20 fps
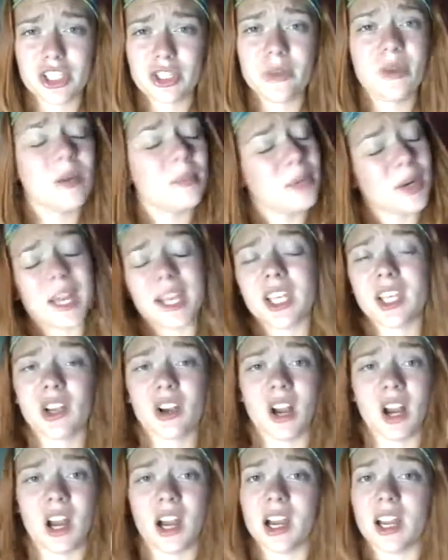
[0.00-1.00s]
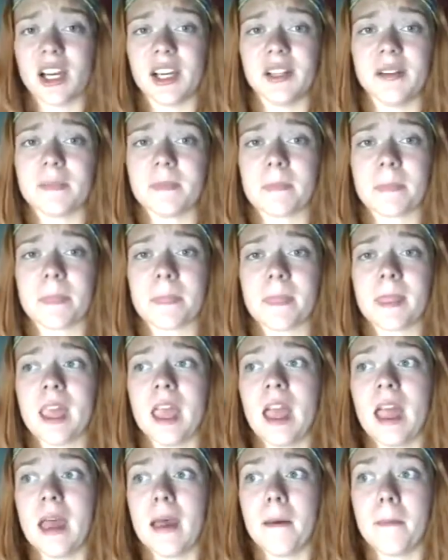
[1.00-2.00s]
you or break your heart,
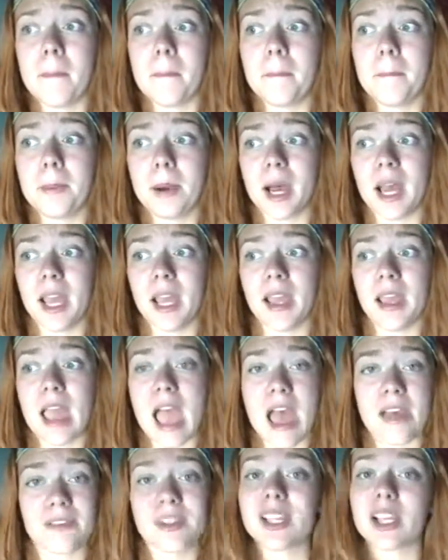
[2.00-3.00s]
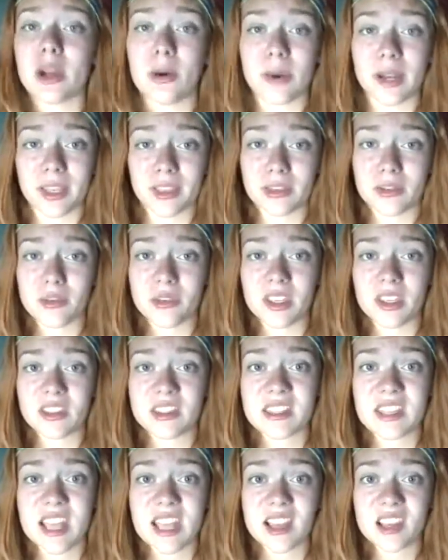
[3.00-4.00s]
but going through these
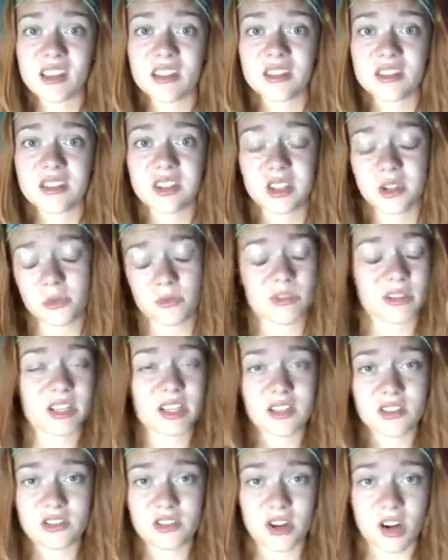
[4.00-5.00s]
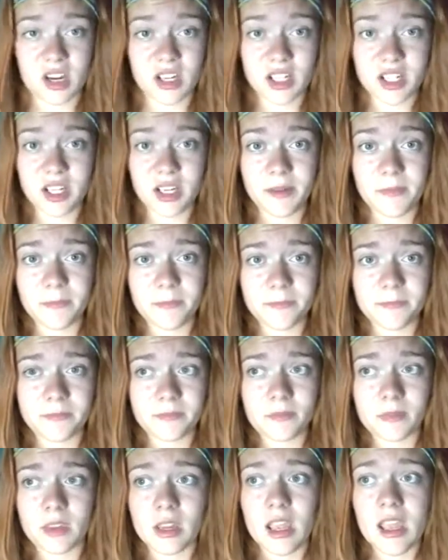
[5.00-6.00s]
things, you will get stronger.
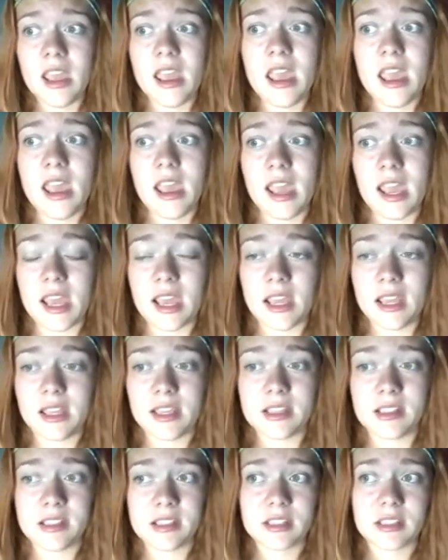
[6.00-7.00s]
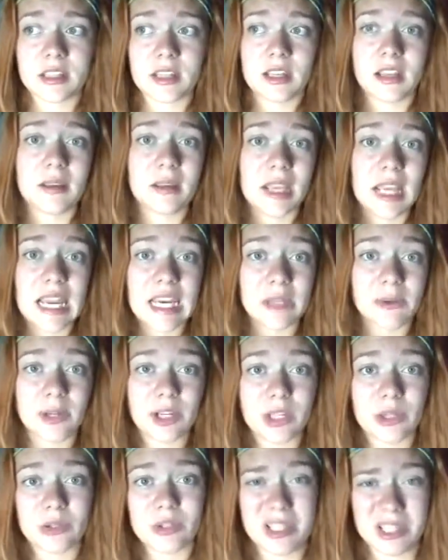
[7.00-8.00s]
And
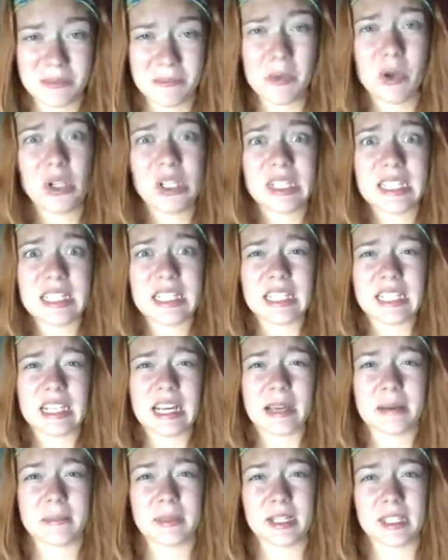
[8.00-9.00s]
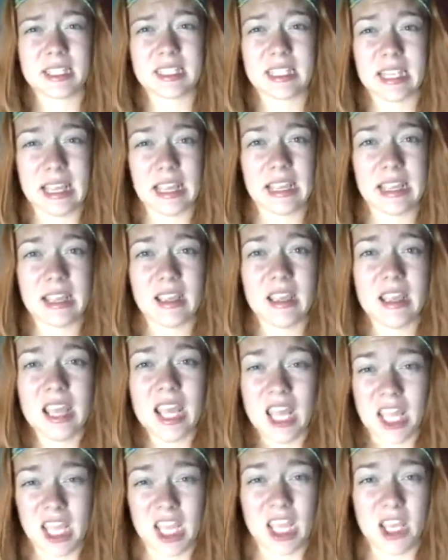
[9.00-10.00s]
anyone who is bullied, I'm gonna say,
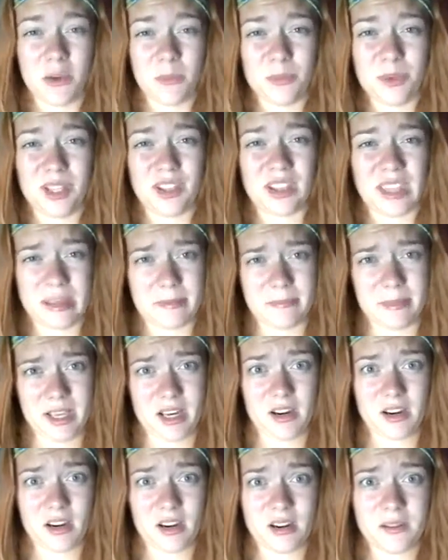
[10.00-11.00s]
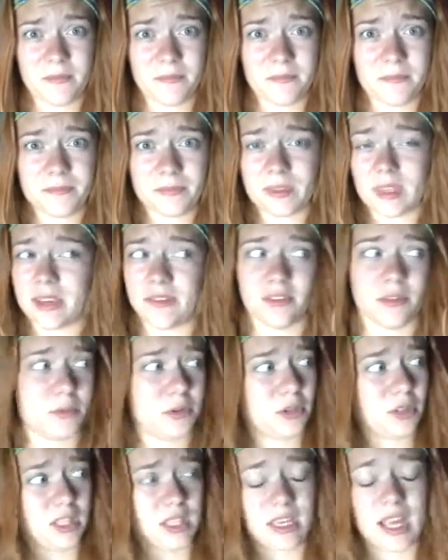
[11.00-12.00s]
it will get better. If you're
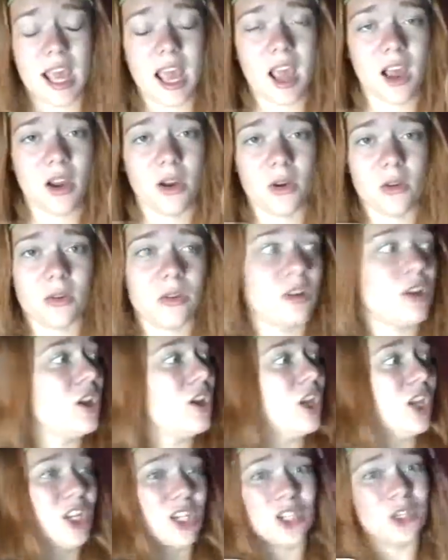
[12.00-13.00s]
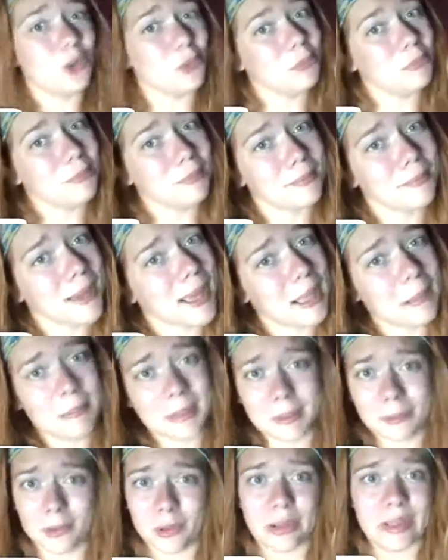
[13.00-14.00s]
bullied now, you might
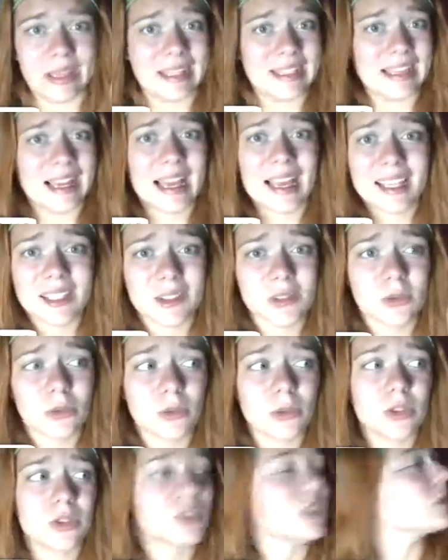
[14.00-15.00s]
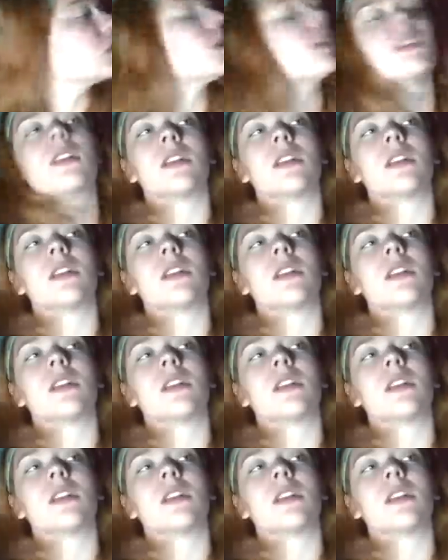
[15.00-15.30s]
be bullied in high school. Just